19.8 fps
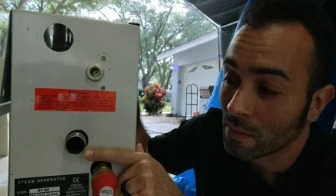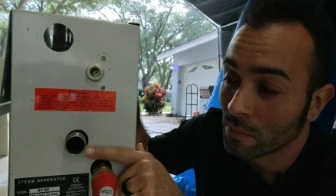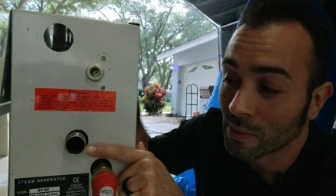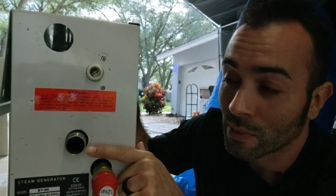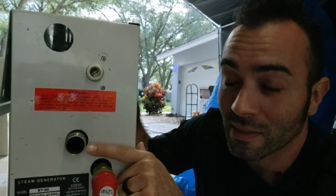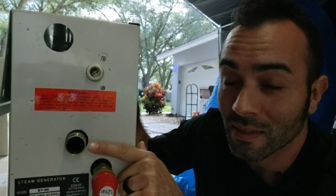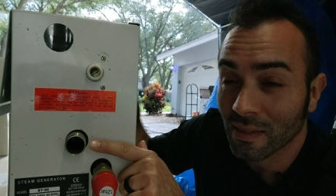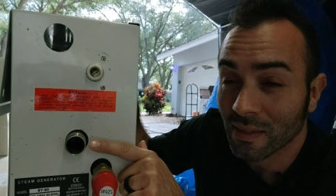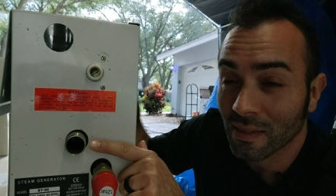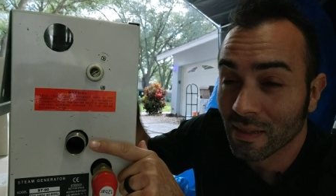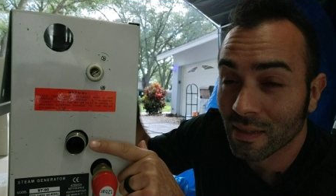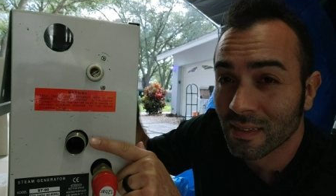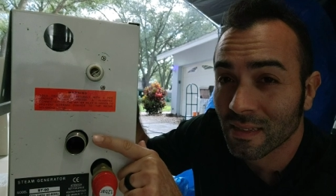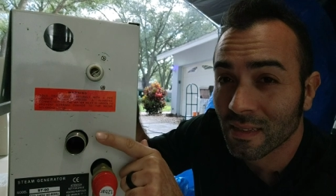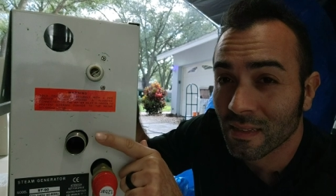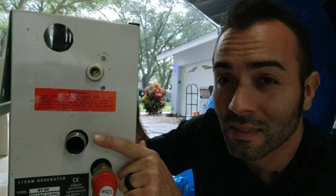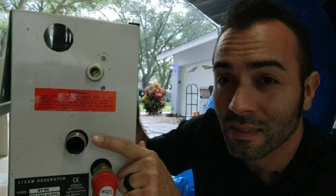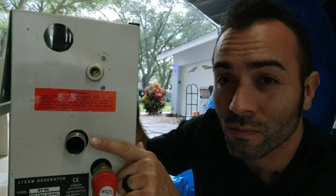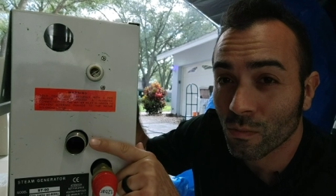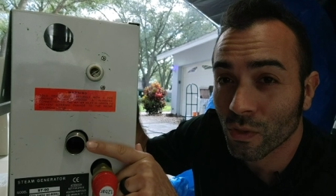But
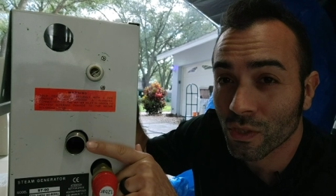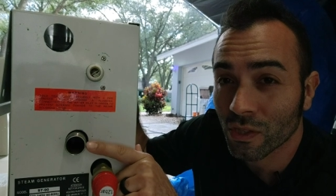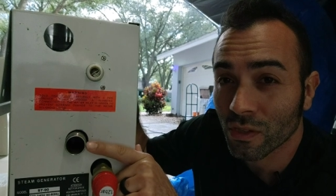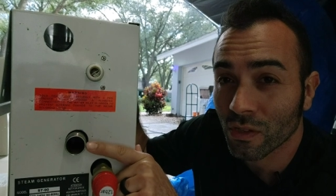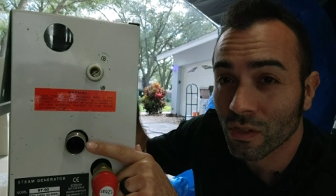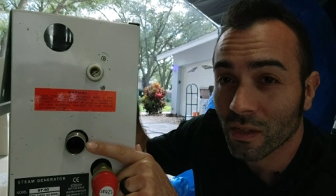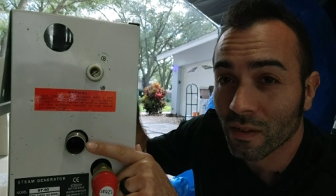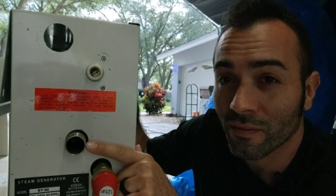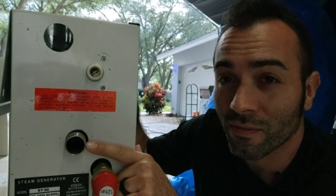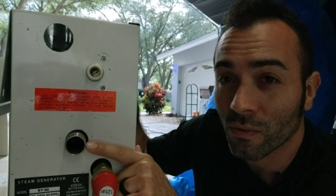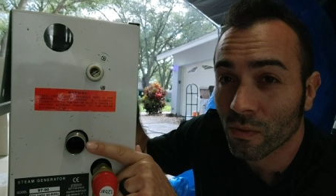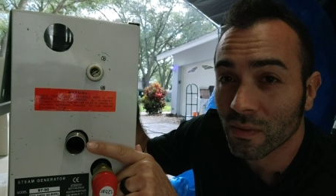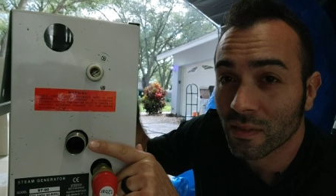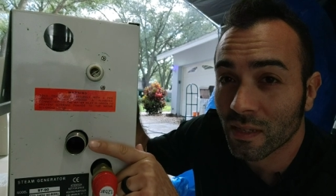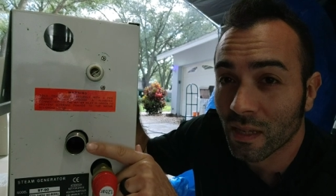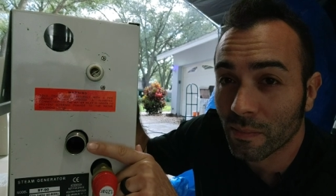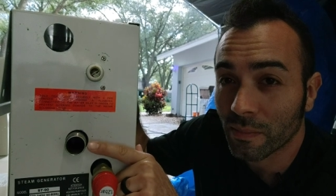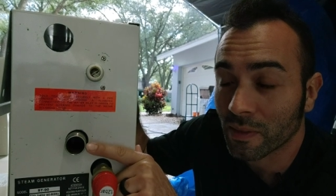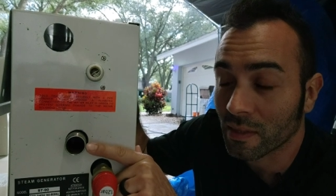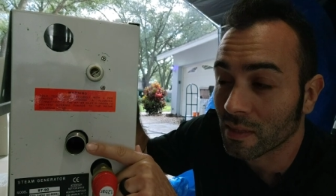what you're looking for
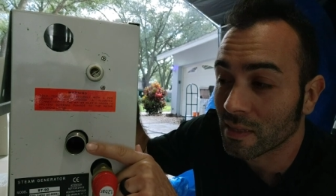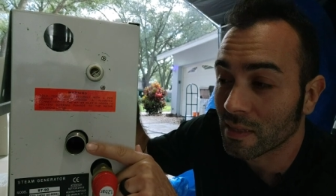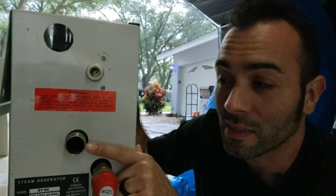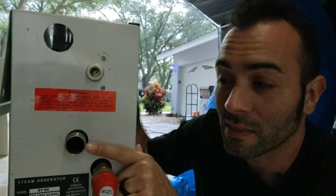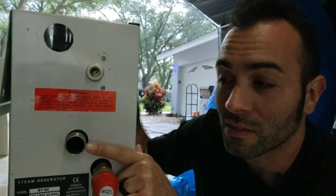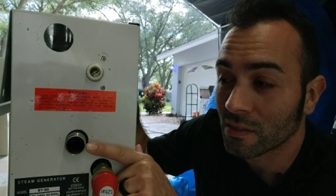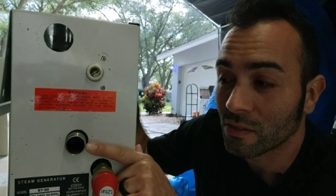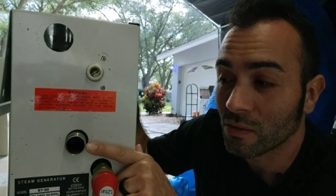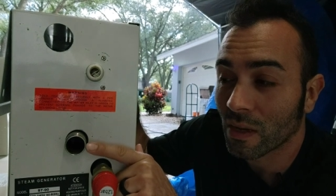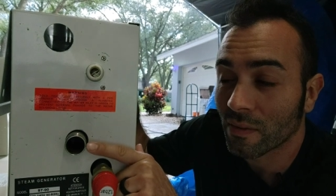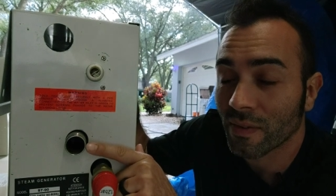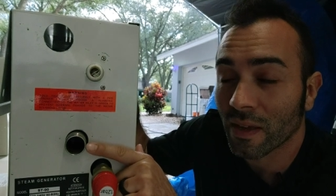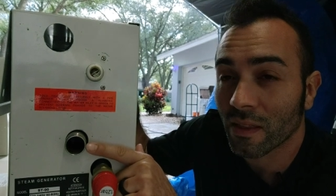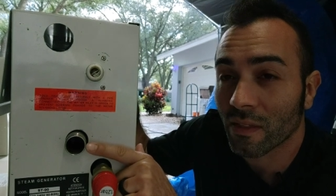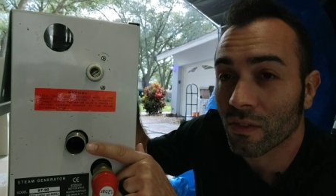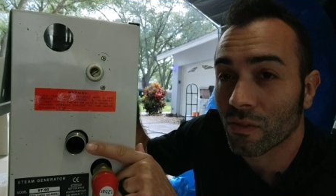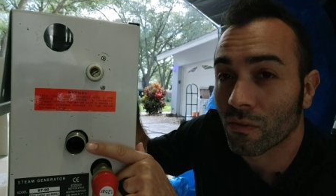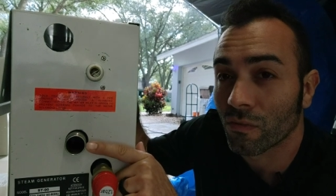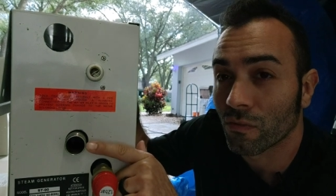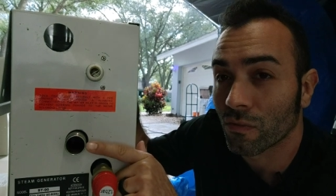typically is you have a
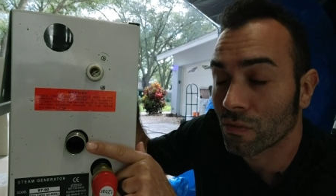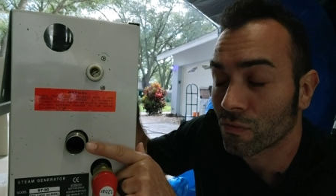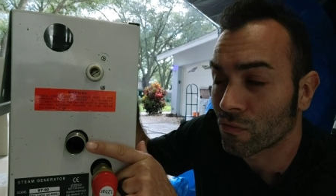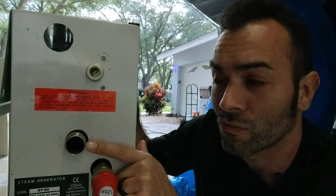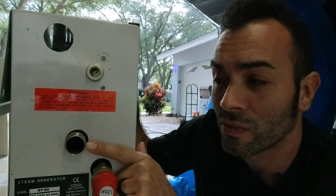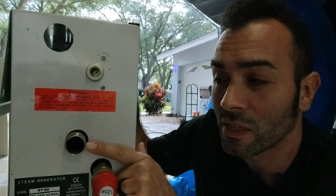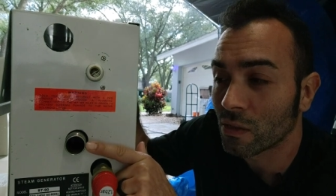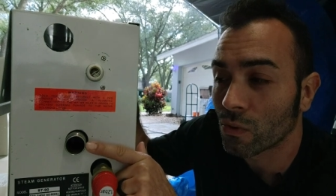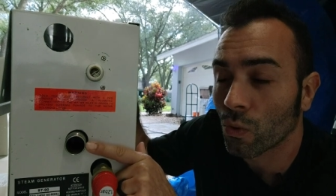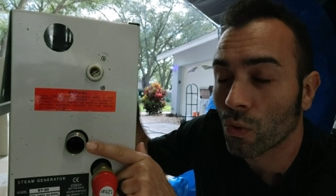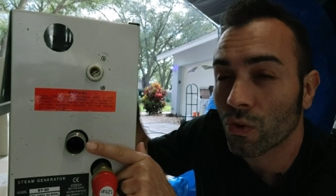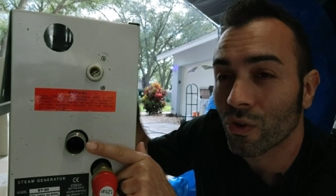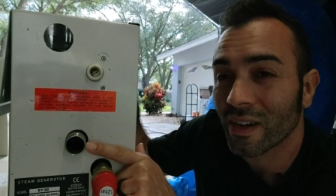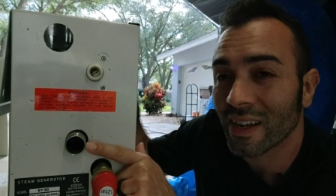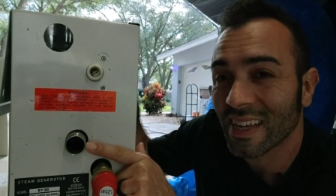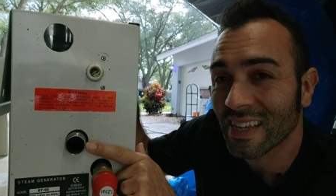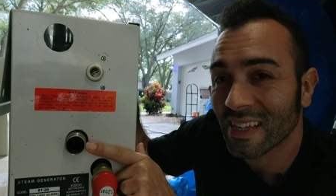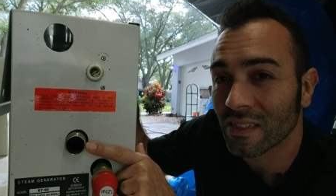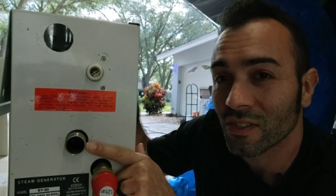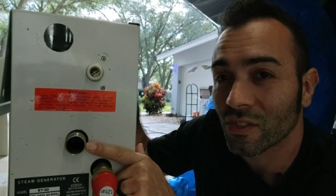th three-quarter
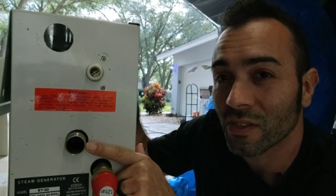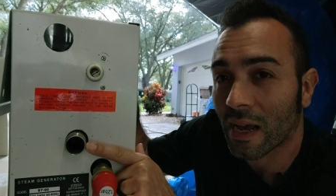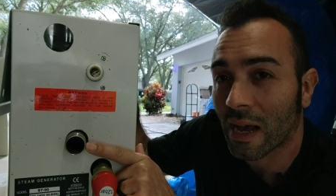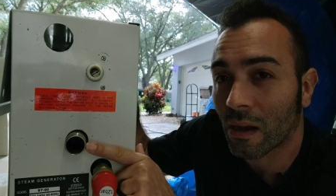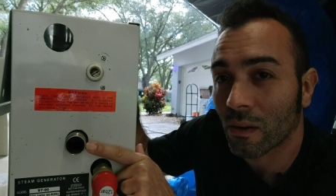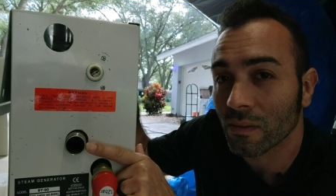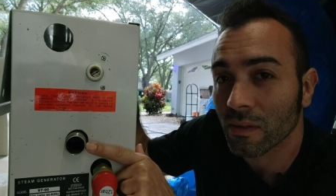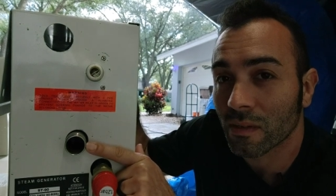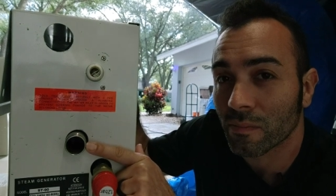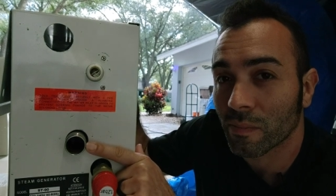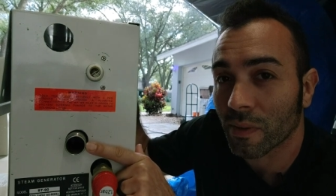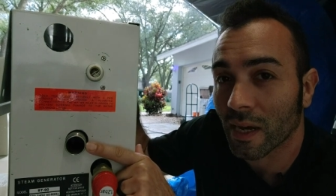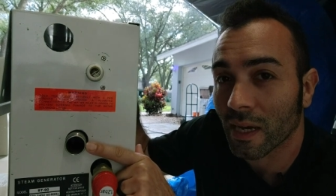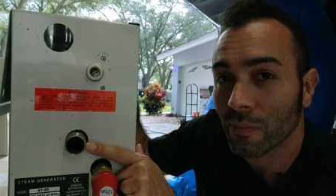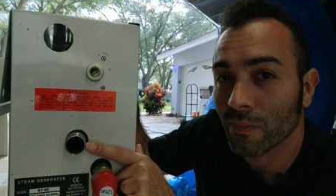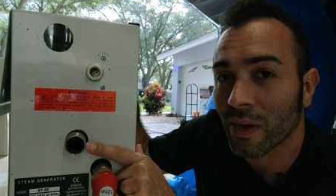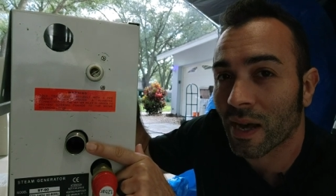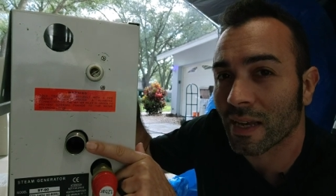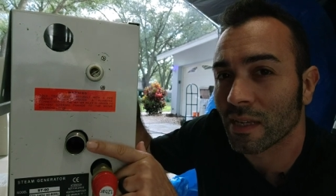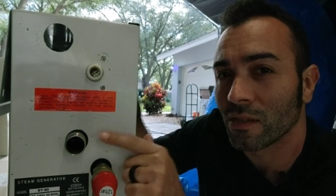inch outlet pipe.
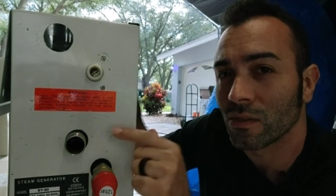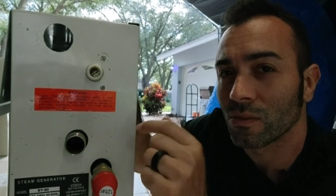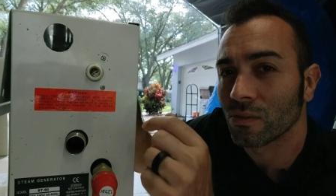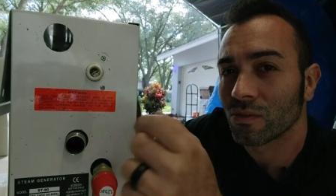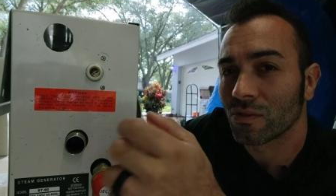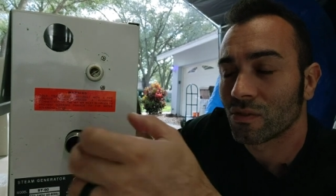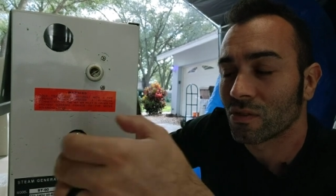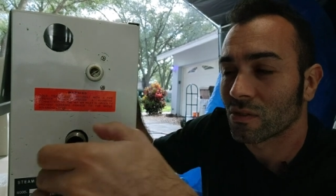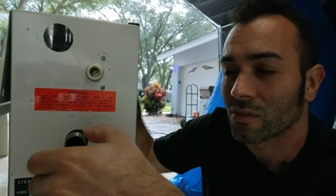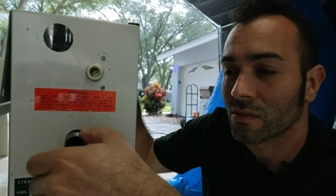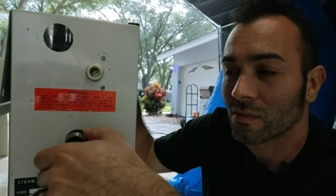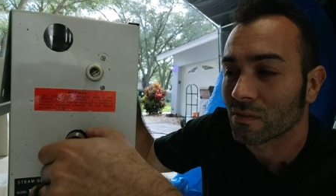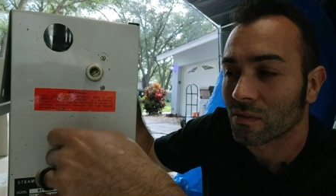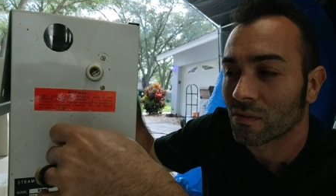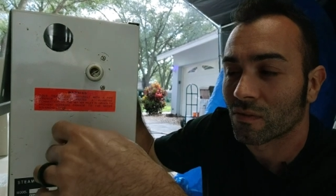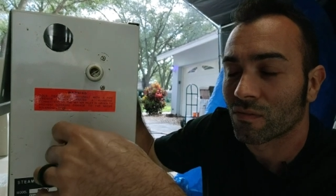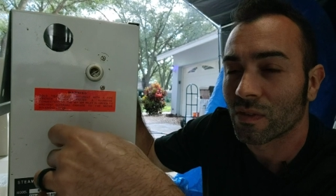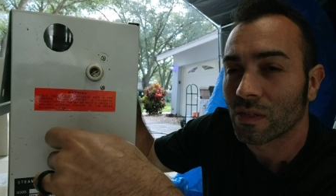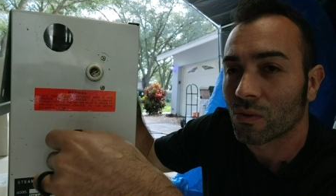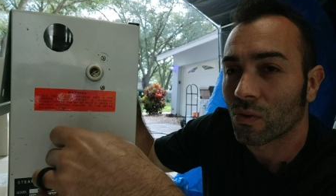I use just a
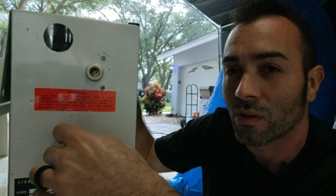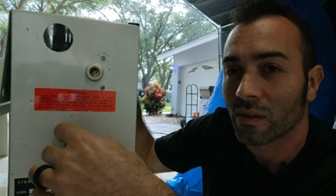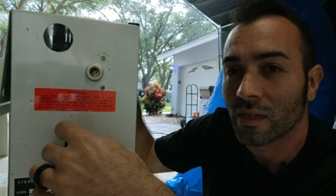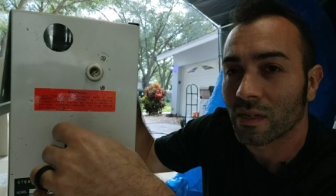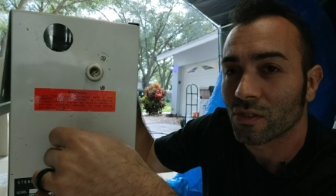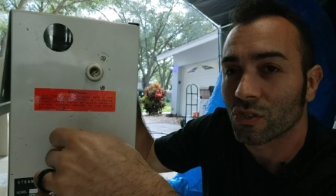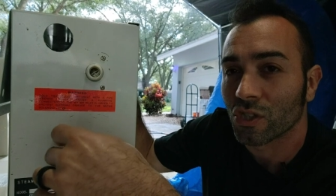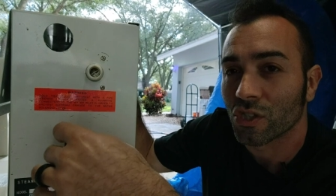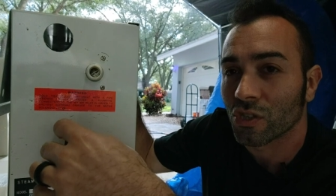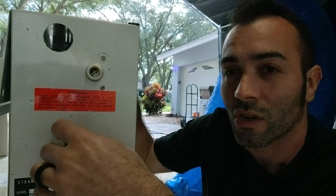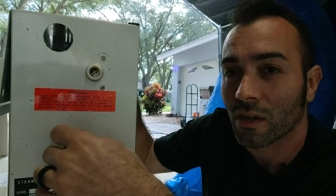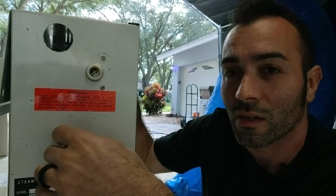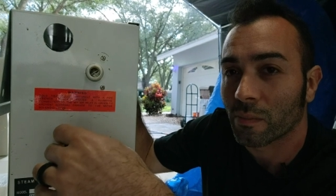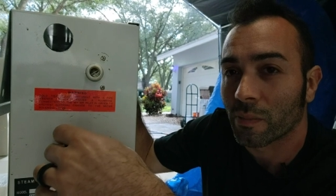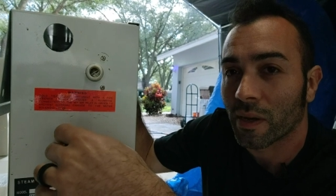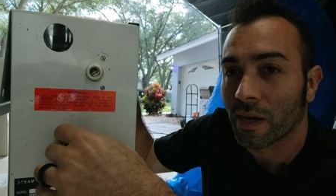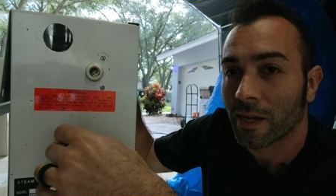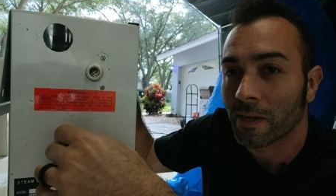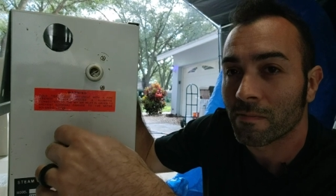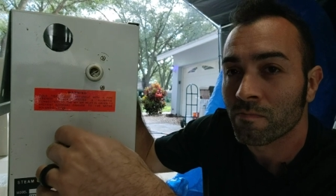three-quarter inch shark
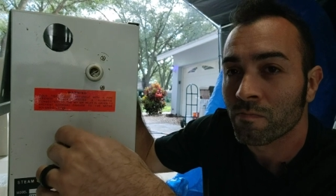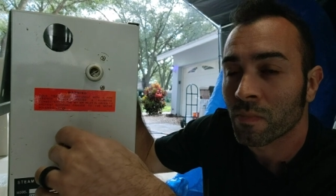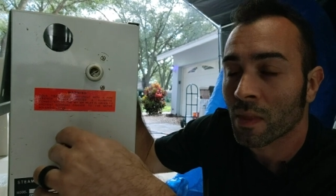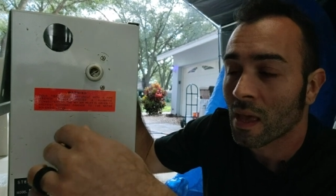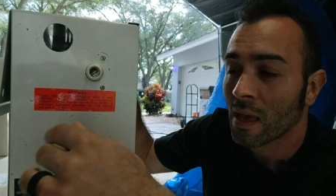bite